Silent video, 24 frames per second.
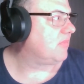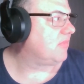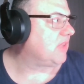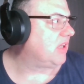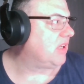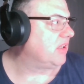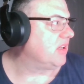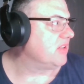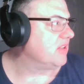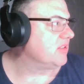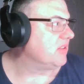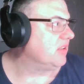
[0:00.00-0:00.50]

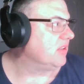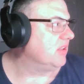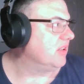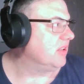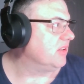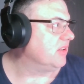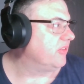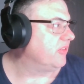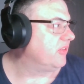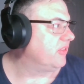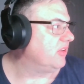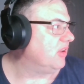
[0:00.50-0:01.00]
guess I let
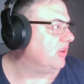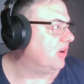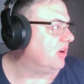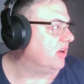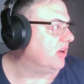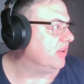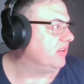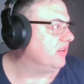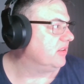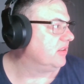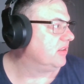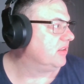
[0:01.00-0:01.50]
it
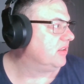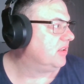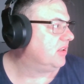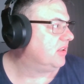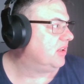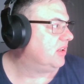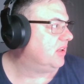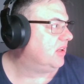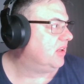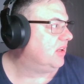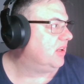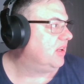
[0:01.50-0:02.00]
slide.
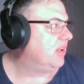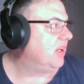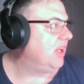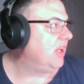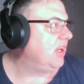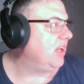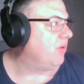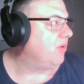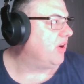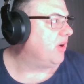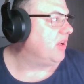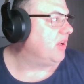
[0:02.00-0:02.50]
Anyway,